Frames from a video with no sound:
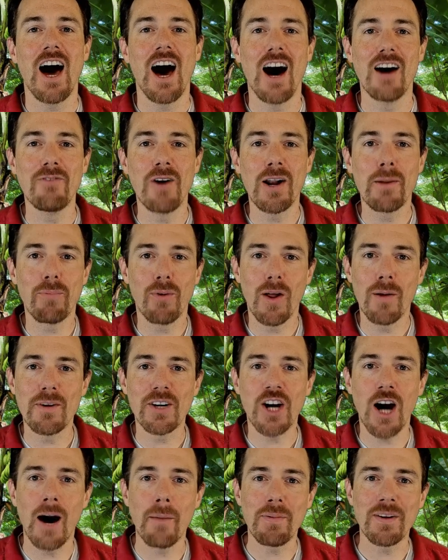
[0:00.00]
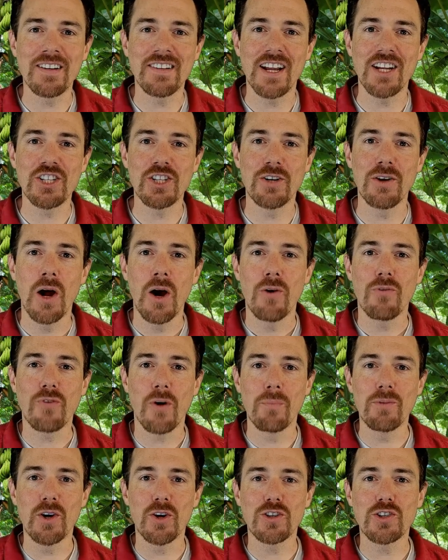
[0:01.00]
of unemployment compensation
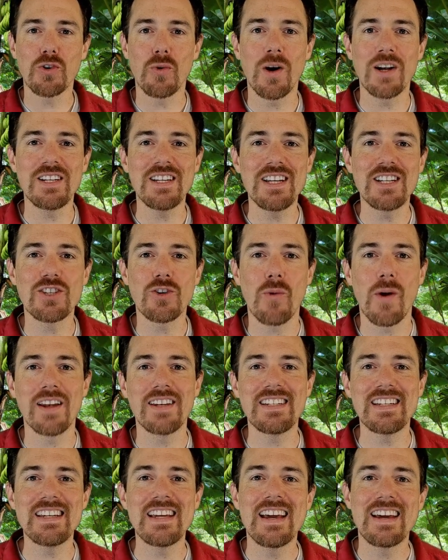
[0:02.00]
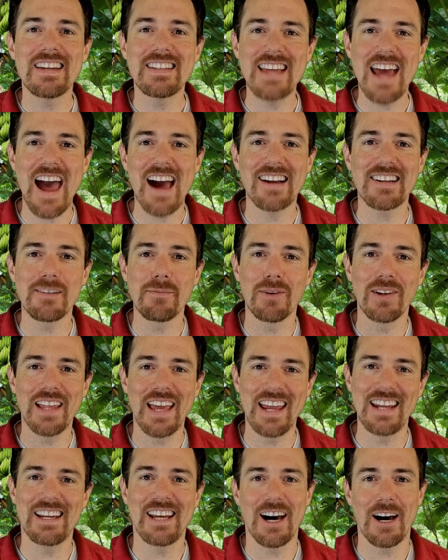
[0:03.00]
from your 2020 taxable
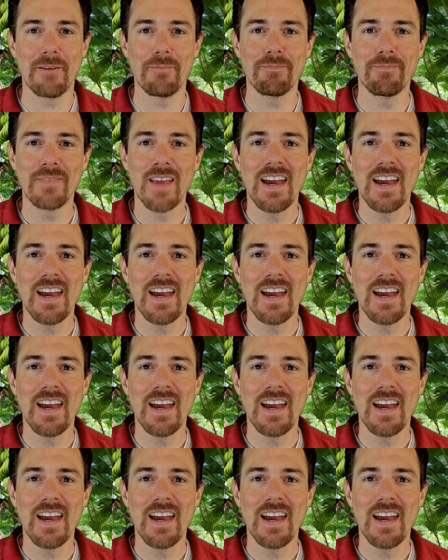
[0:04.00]
income.